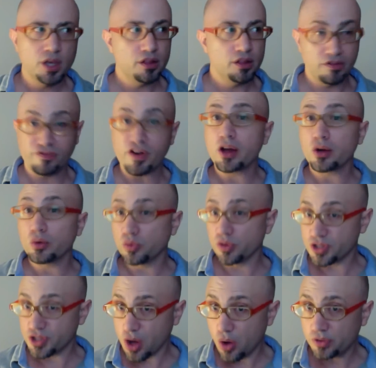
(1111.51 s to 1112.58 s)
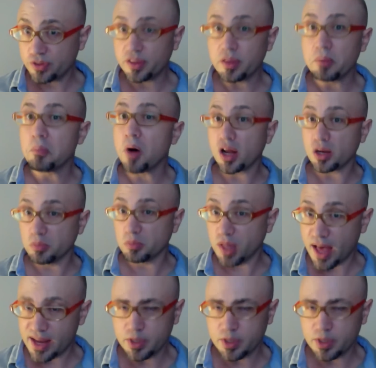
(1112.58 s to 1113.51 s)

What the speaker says: the final result and the bottom line.